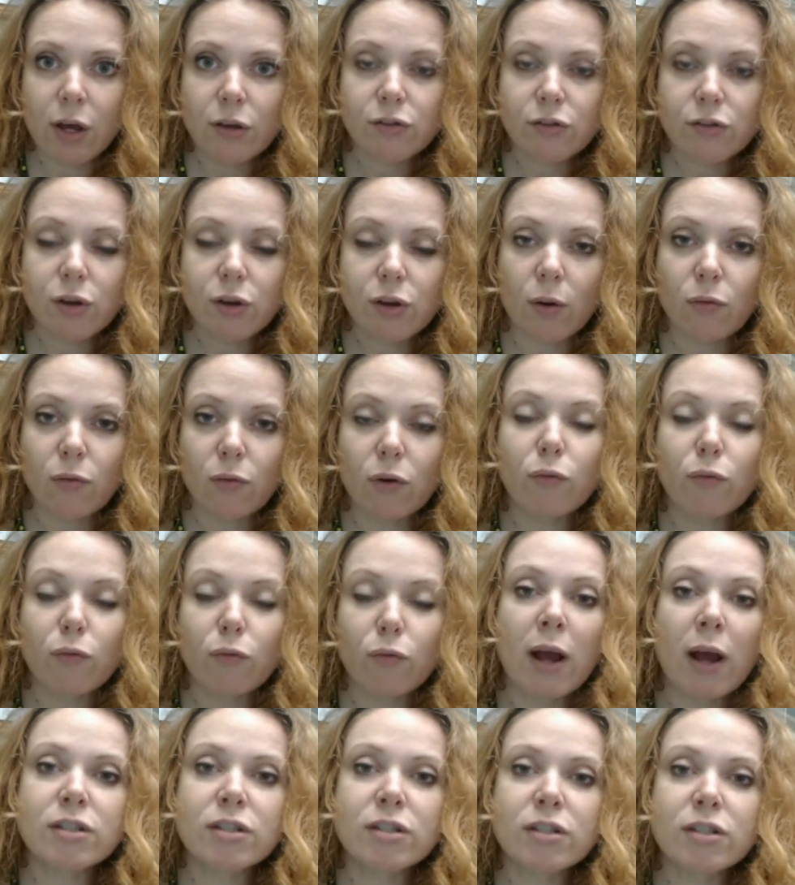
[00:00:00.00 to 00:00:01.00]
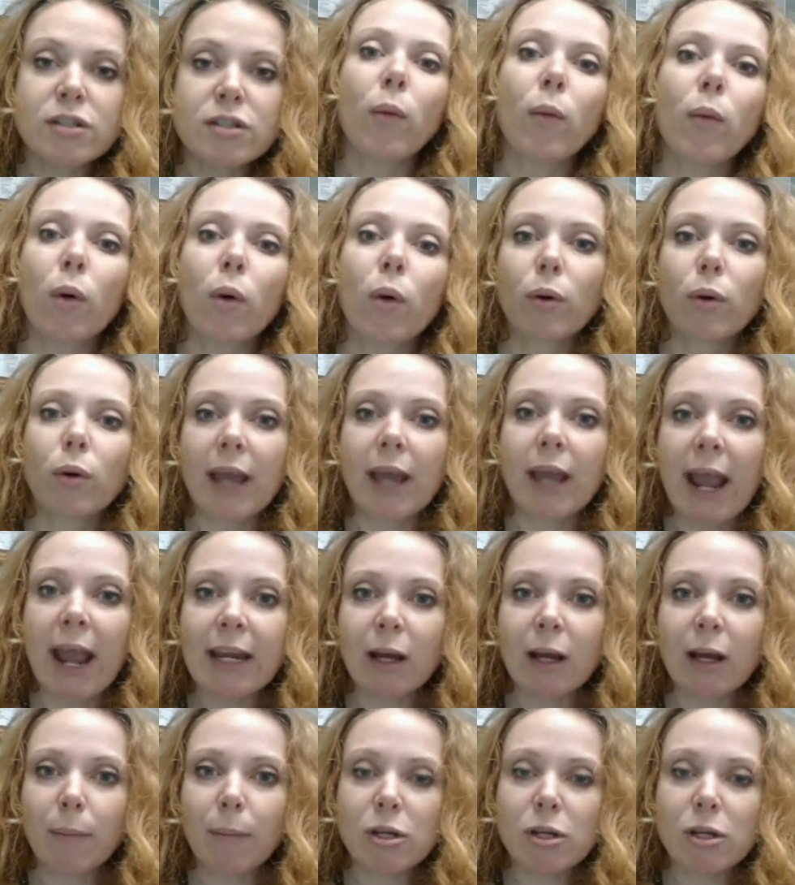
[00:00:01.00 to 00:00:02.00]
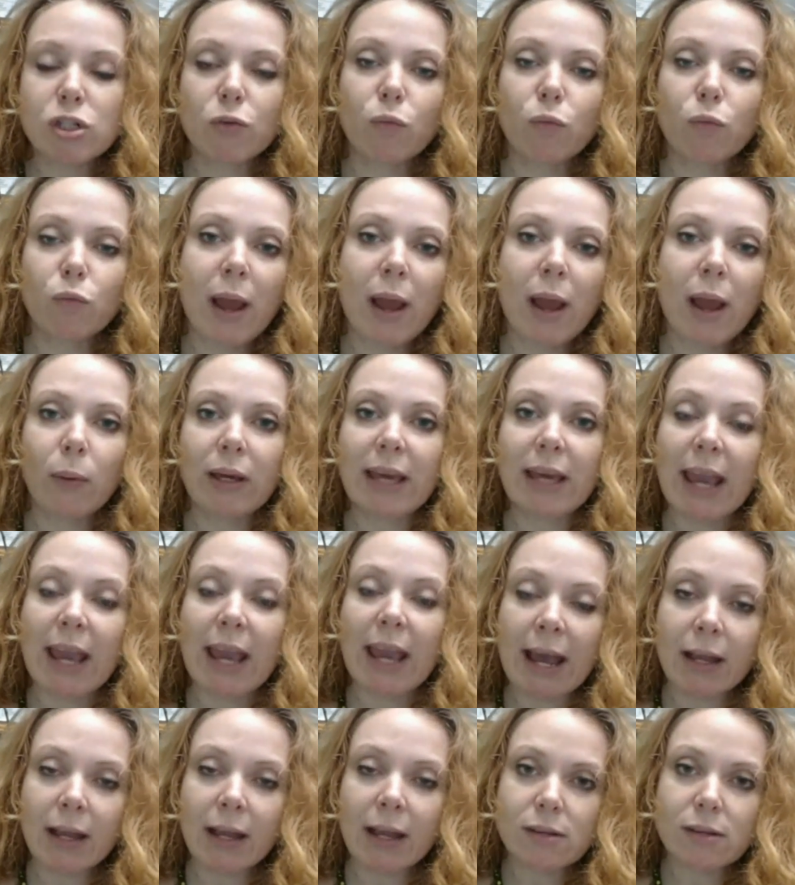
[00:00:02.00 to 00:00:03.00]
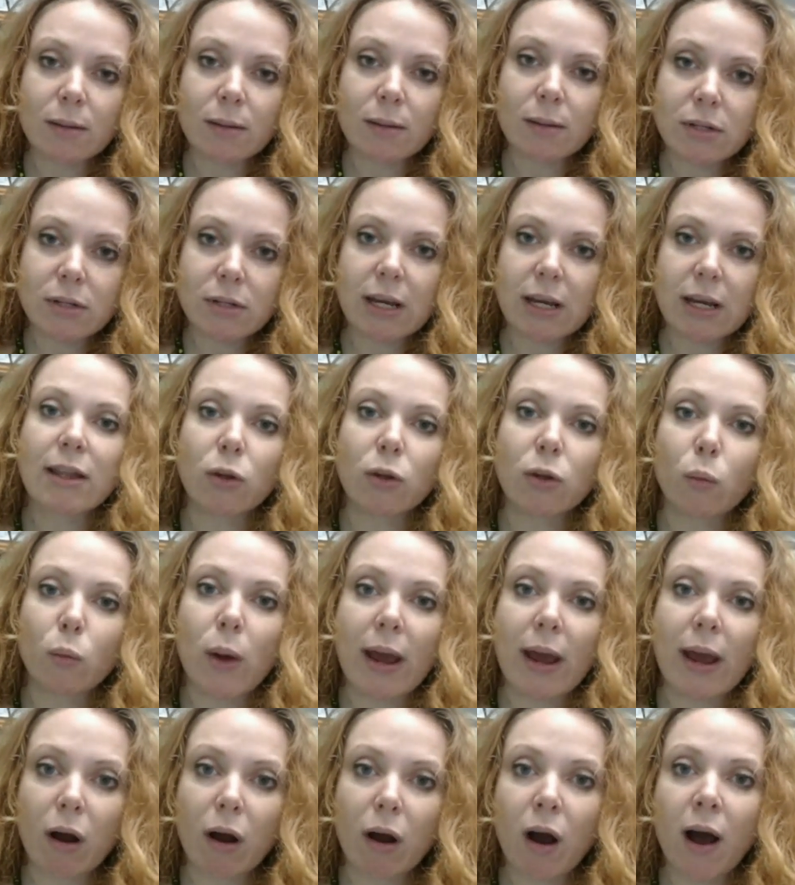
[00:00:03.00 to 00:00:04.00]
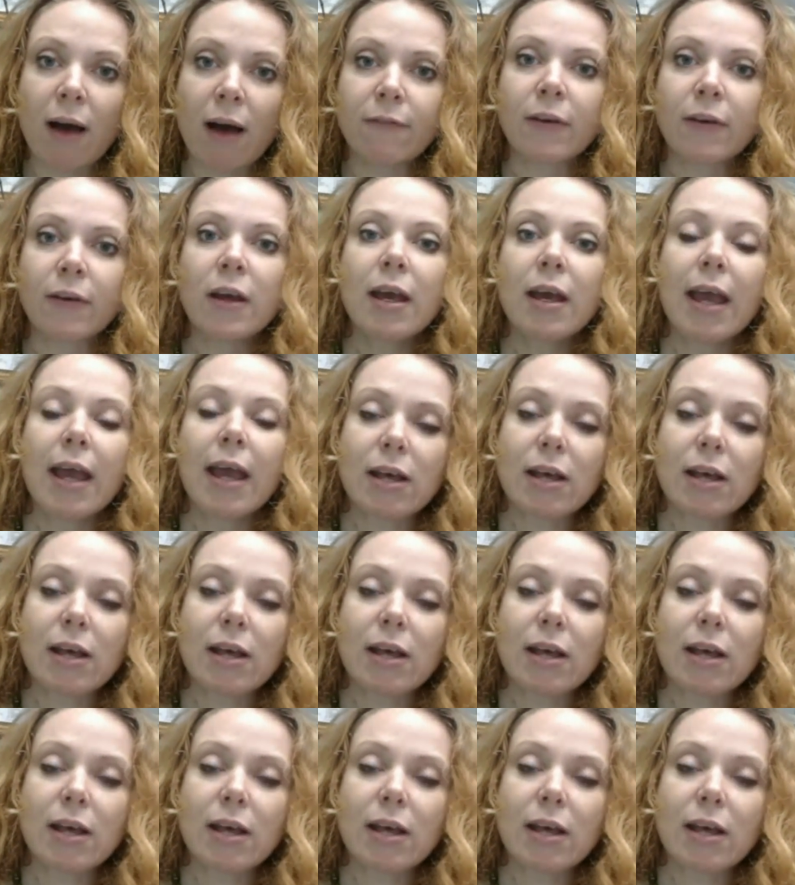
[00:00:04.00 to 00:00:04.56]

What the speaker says: So if we've gotten to the point where we're gaining a bunch of weight, we can't seem to get the weight off, as we